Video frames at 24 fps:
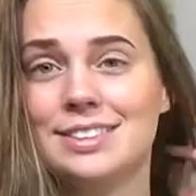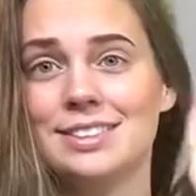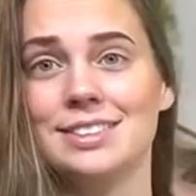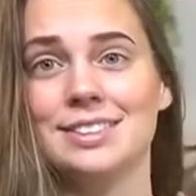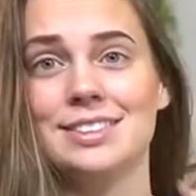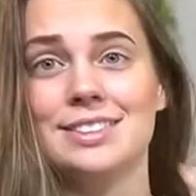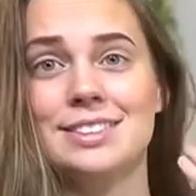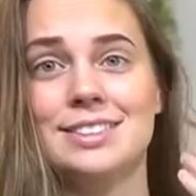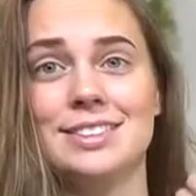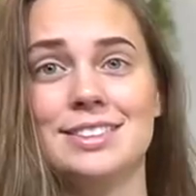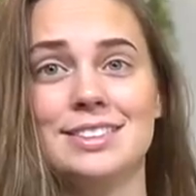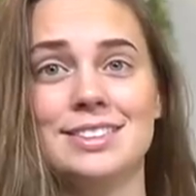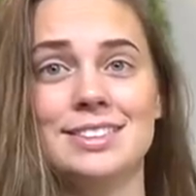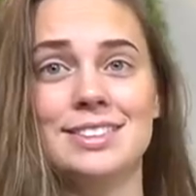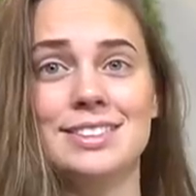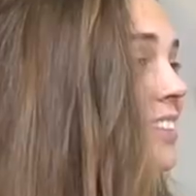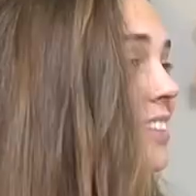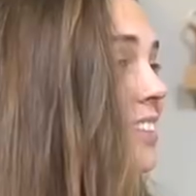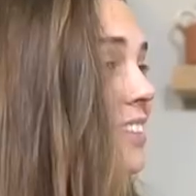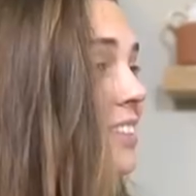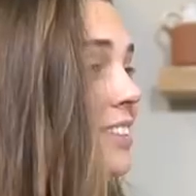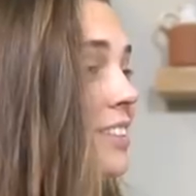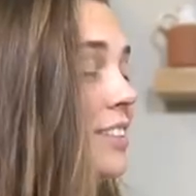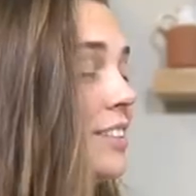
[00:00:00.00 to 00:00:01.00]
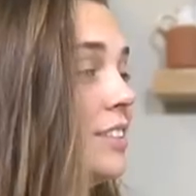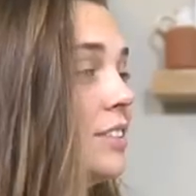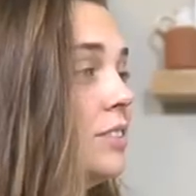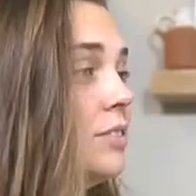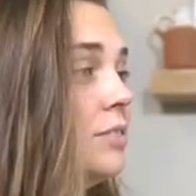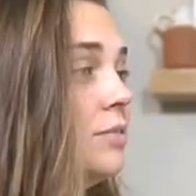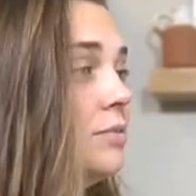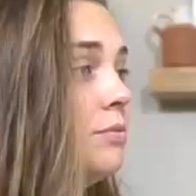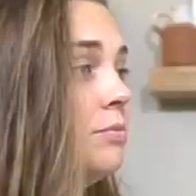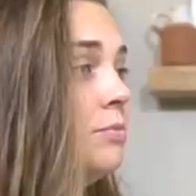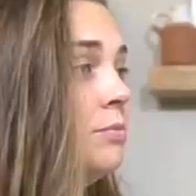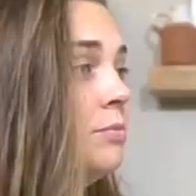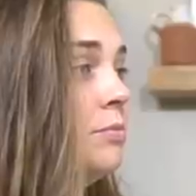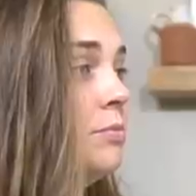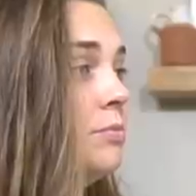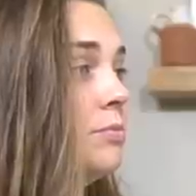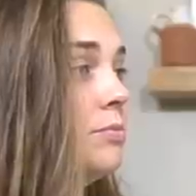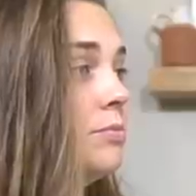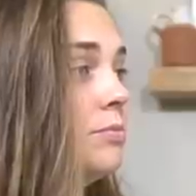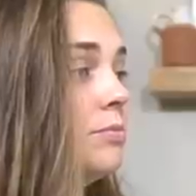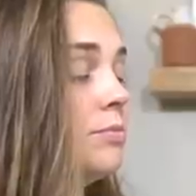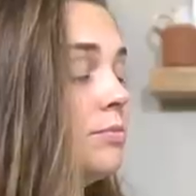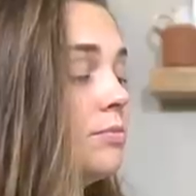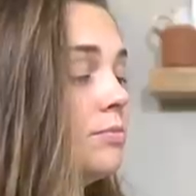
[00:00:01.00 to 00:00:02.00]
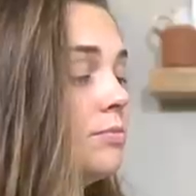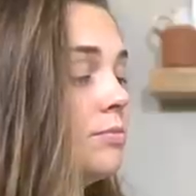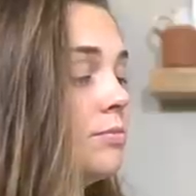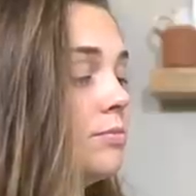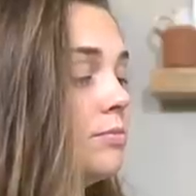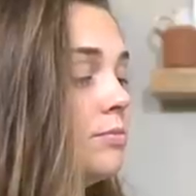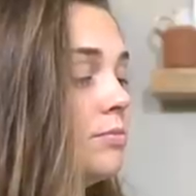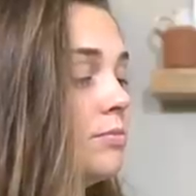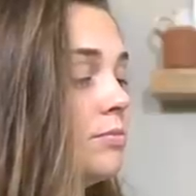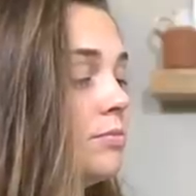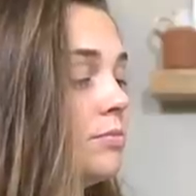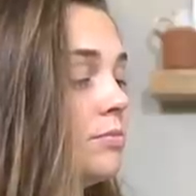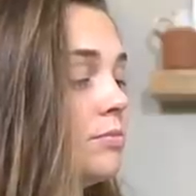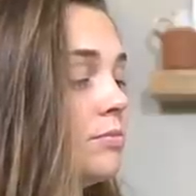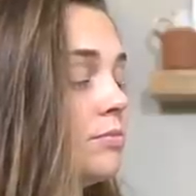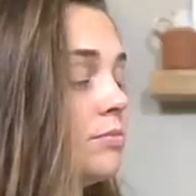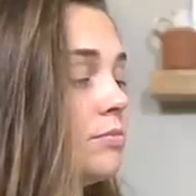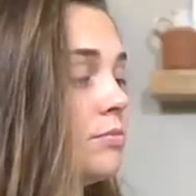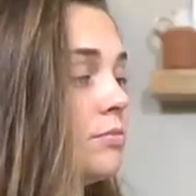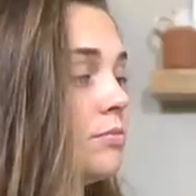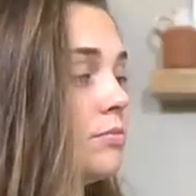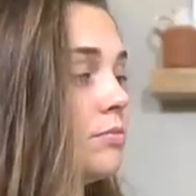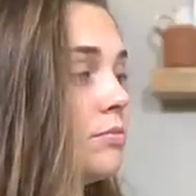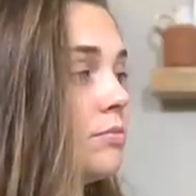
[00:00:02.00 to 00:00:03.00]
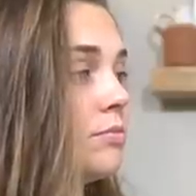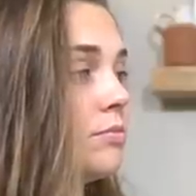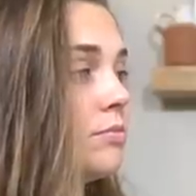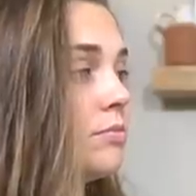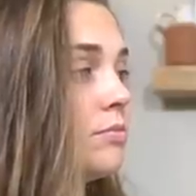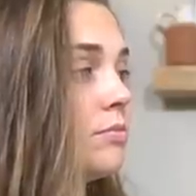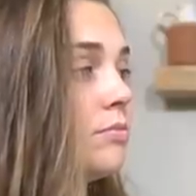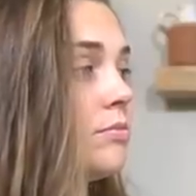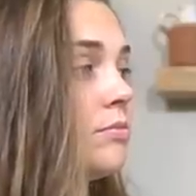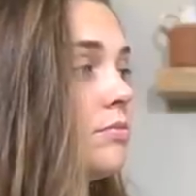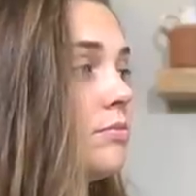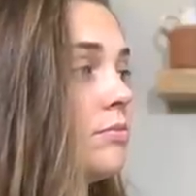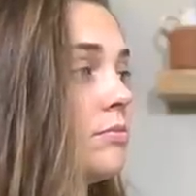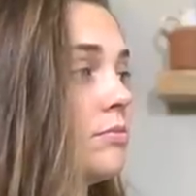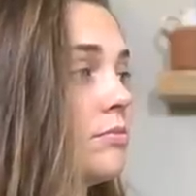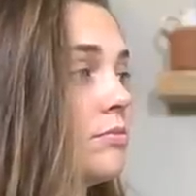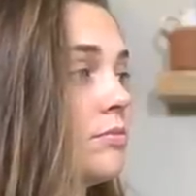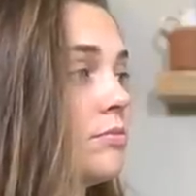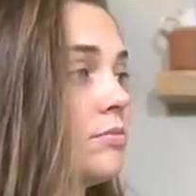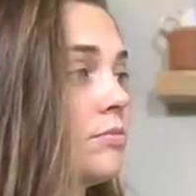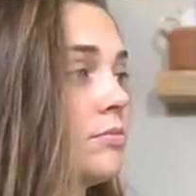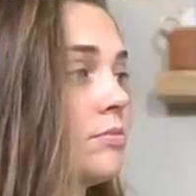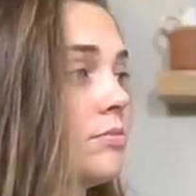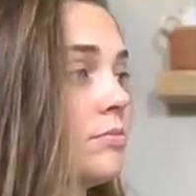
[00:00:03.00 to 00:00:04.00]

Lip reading: [no speech]